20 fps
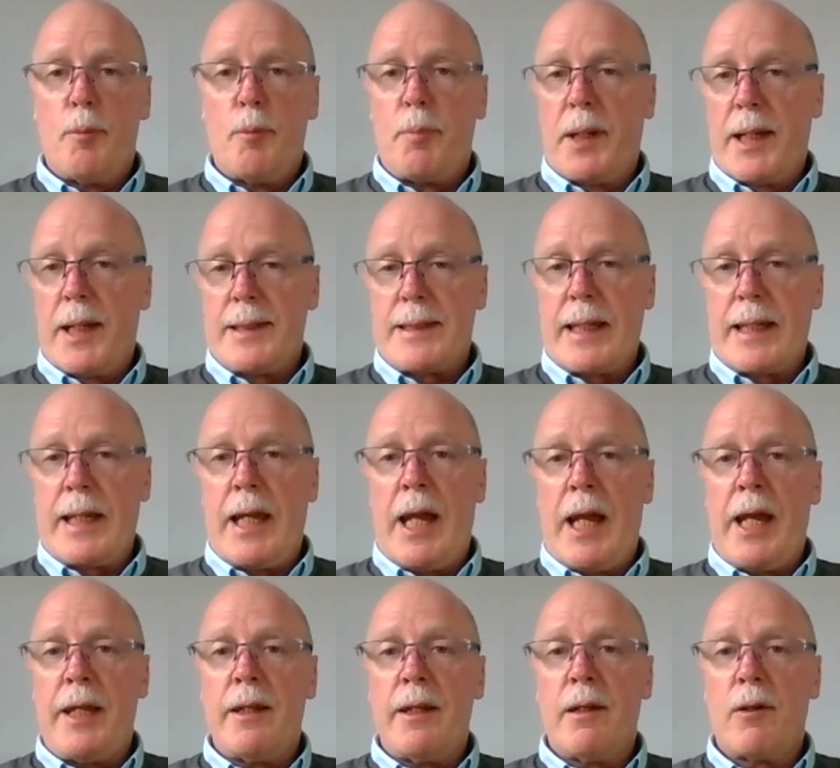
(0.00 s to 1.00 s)
because
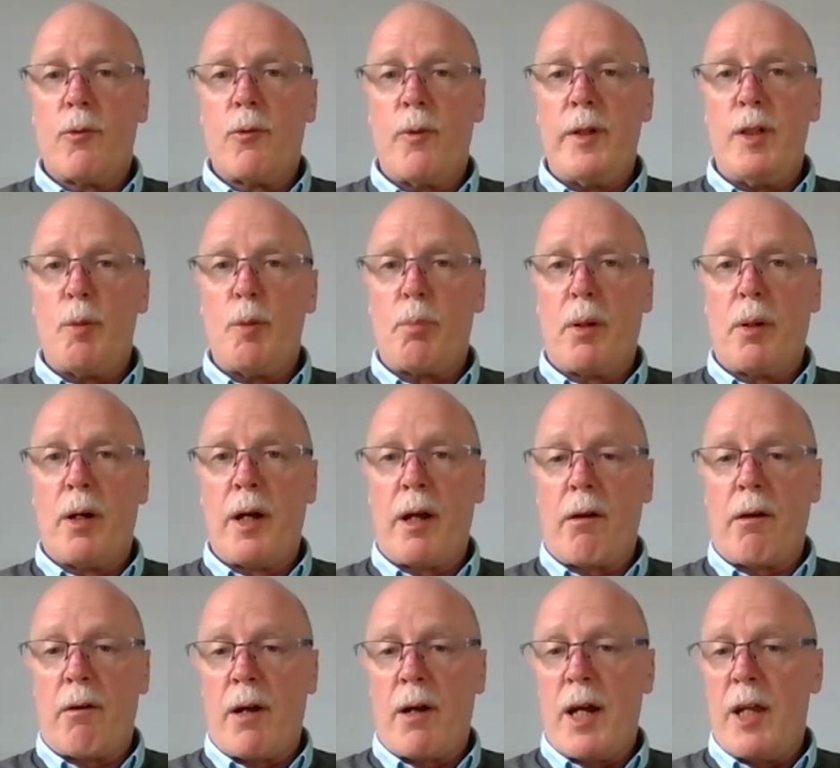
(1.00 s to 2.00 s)
again, when you're buying
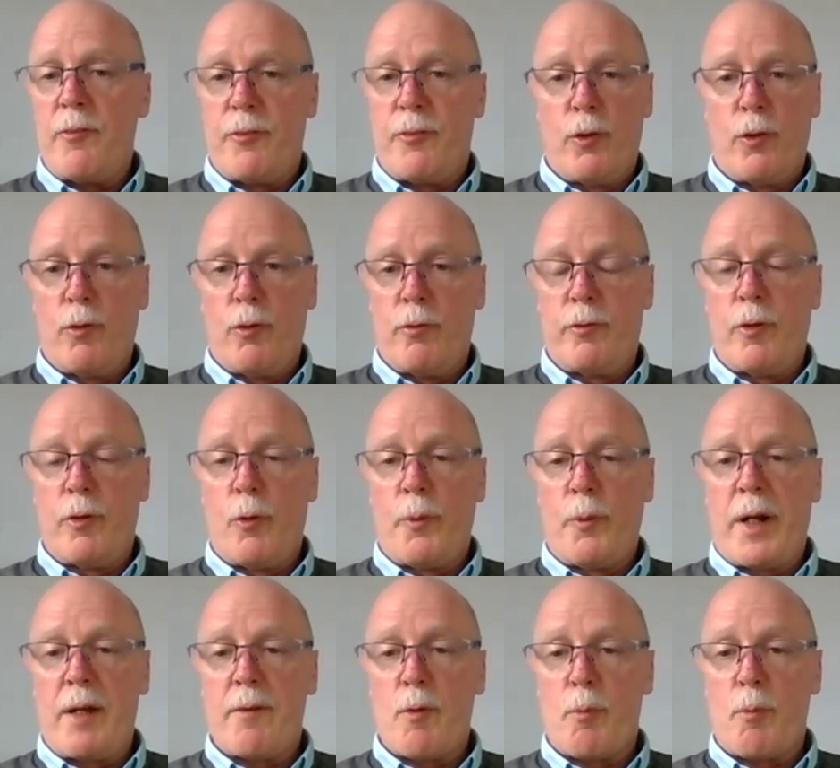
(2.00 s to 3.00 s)
grain for
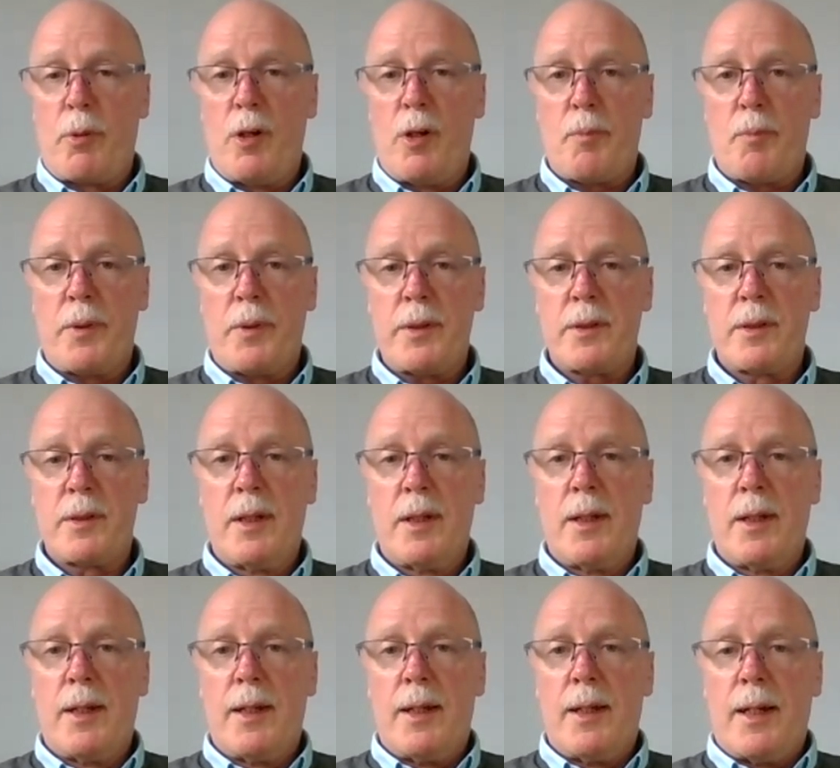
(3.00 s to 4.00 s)
whatever purpose,
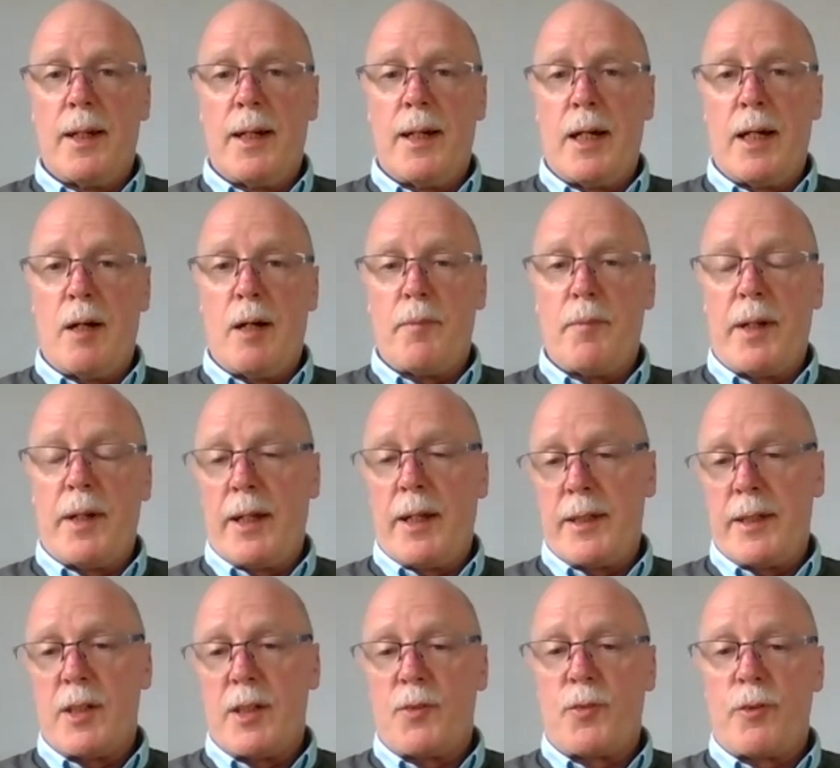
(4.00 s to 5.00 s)

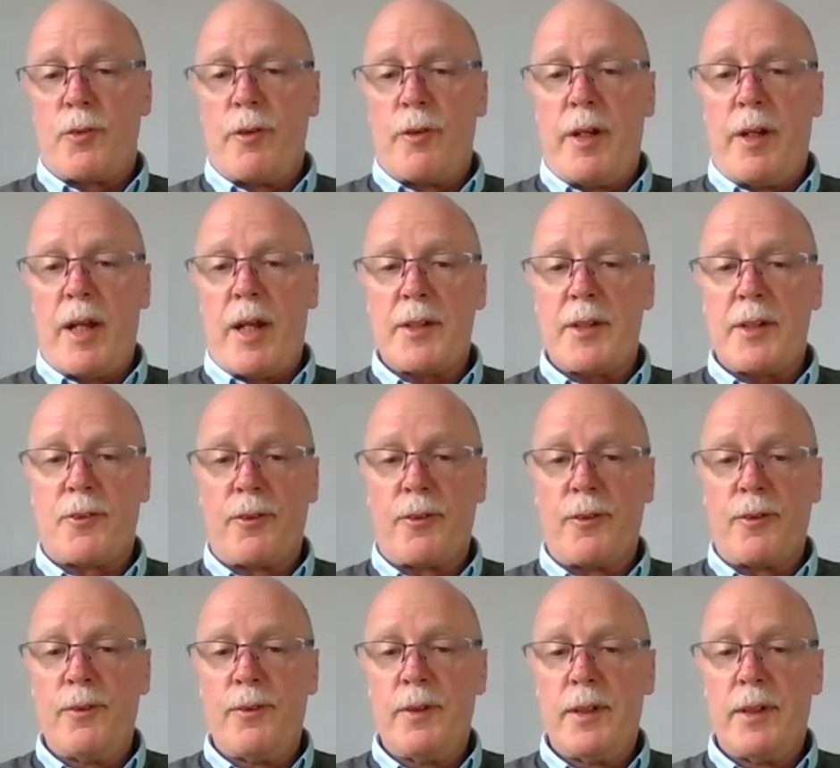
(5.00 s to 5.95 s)
unless it's for industrial,